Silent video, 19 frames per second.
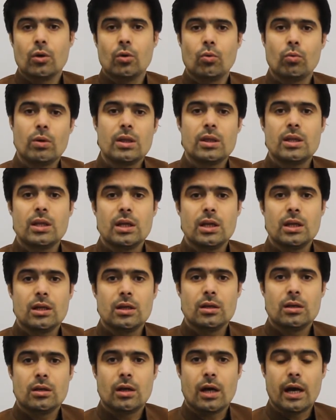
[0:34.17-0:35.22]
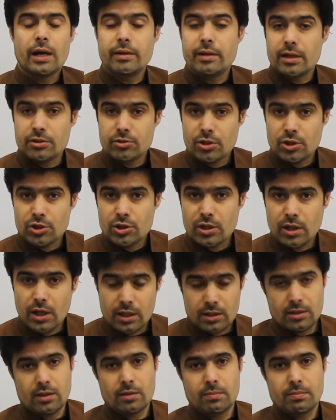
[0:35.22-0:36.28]
with the ionization
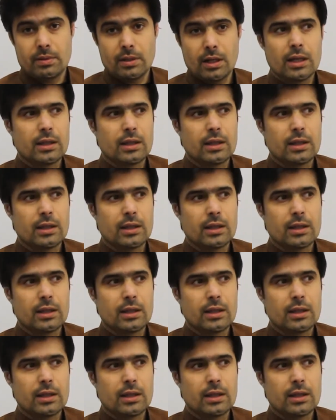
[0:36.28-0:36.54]
enthalpy.